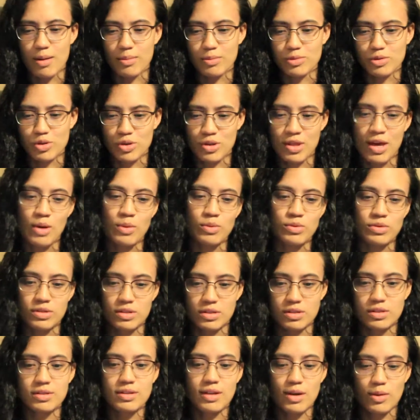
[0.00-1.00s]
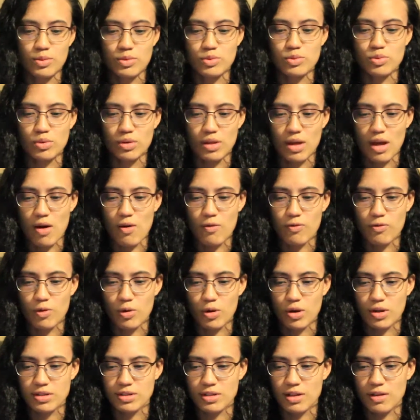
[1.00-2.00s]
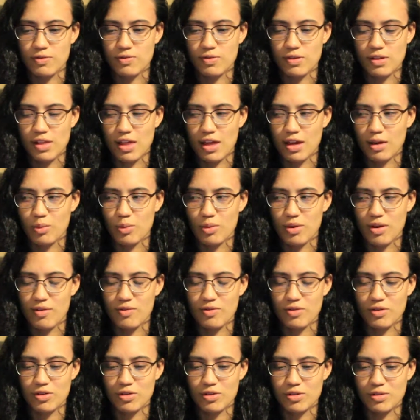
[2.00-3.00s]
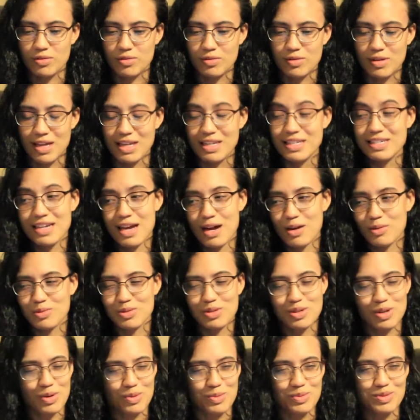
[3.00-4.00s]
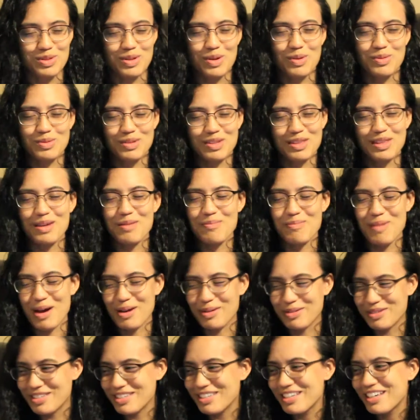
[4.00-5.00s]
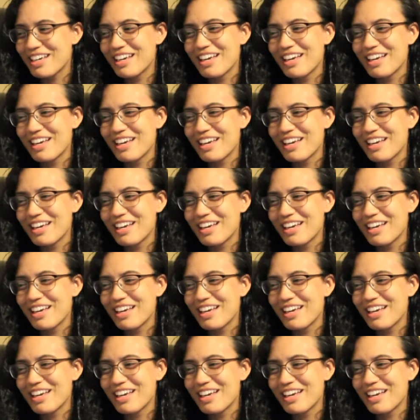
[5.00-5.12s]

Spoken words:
So that was really helpful, because I feel like whenever in doubt, always go to the about.